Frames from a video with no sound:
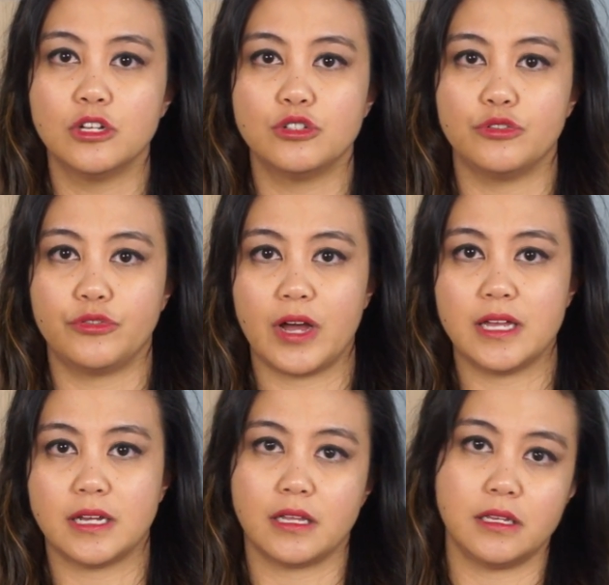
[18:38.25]
to find
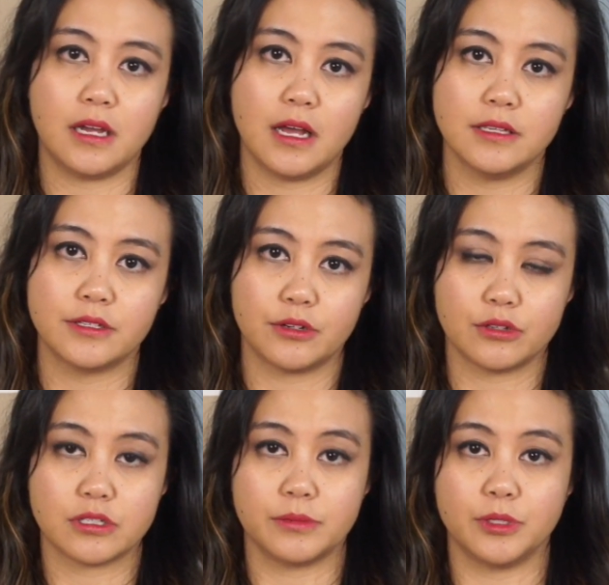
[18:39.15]
other yarns that are a
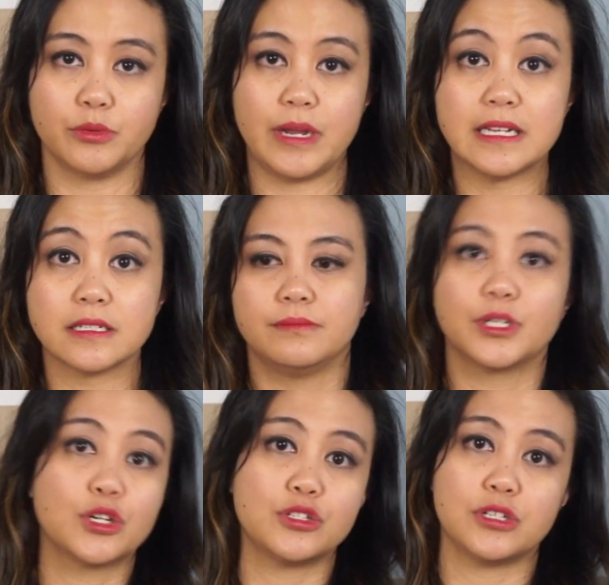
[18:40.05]
similar weight,
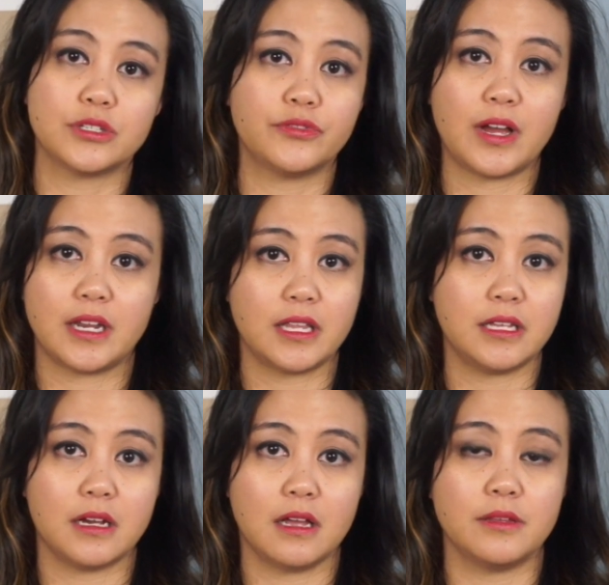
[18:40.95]
because you just find other
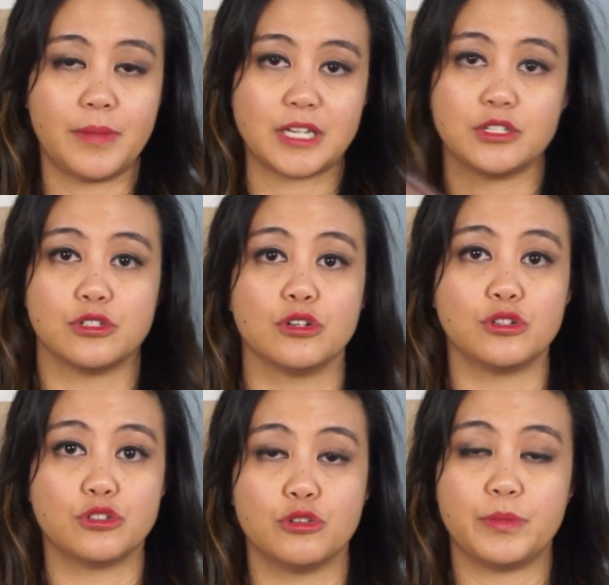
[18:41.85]
yarn that matches those
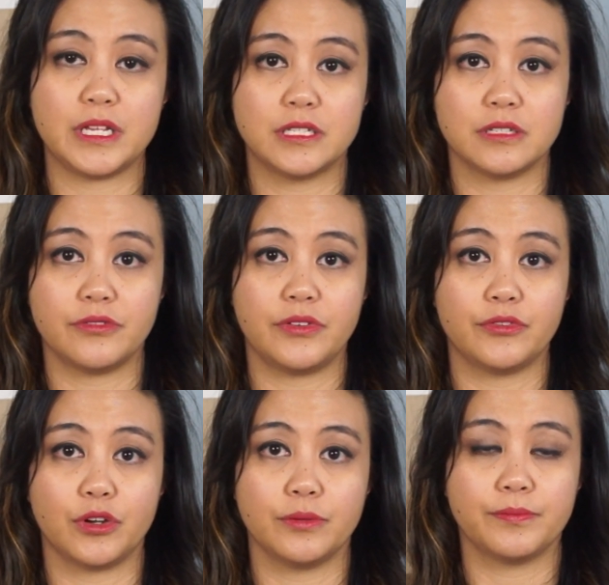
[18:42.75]
2 pieces of info.
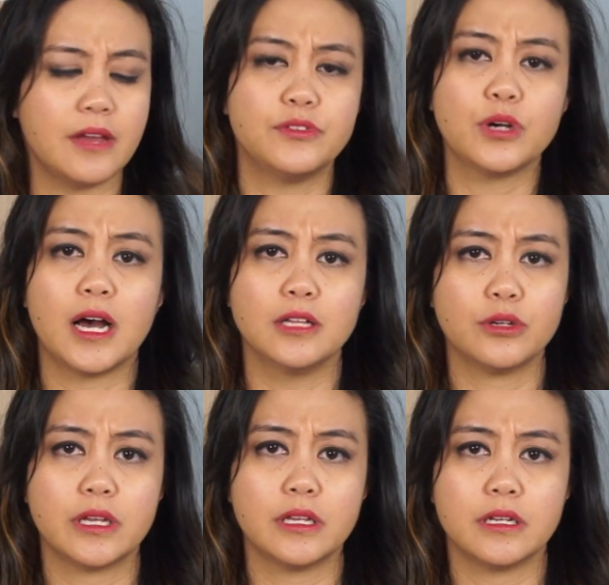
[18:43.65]
If you are
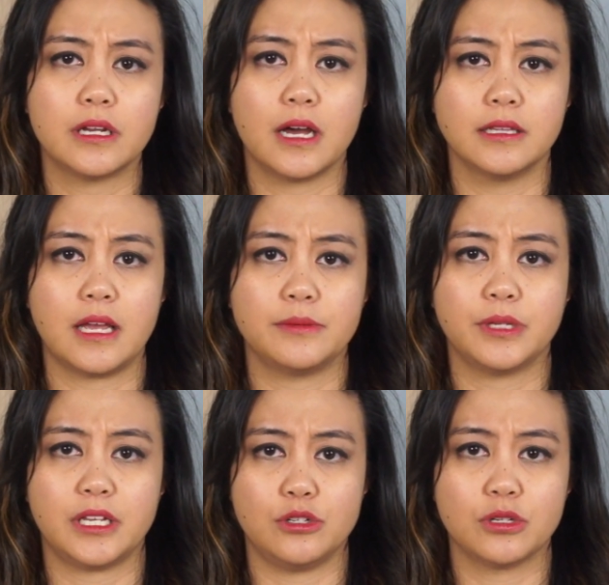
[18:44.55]
looking at a yarn label
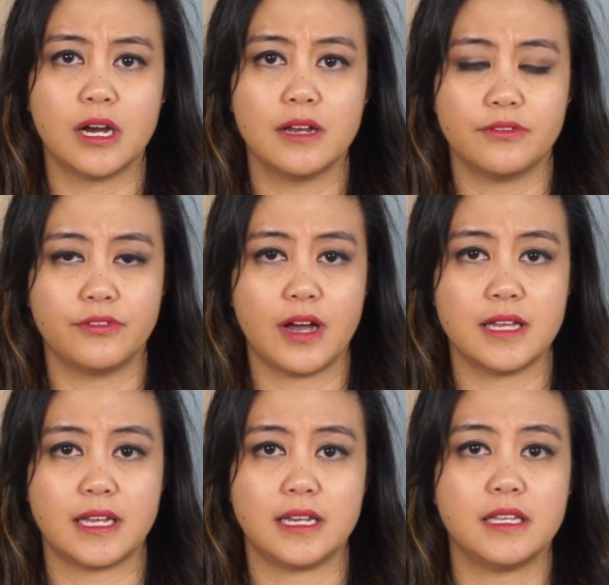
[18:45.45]
and you can't find
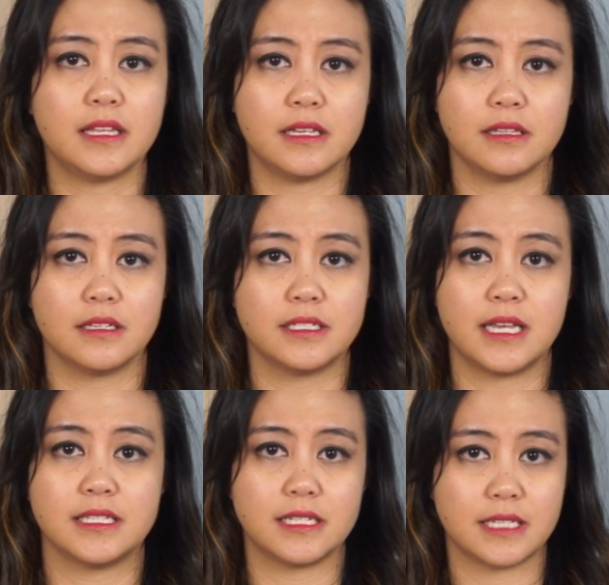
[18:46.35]
anything that
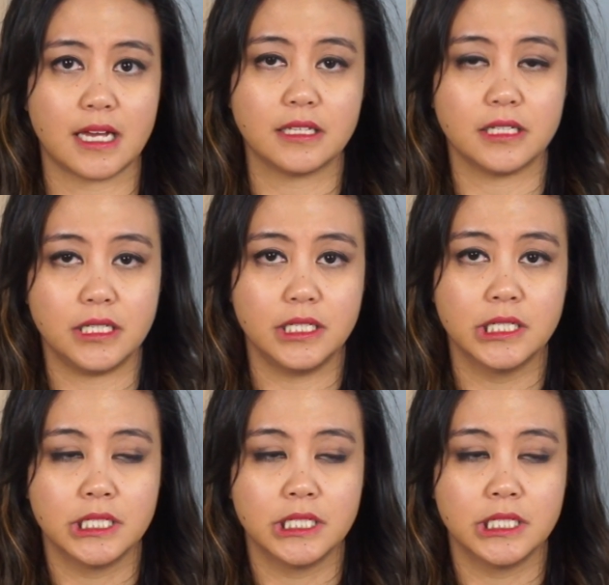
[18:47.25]
says exactly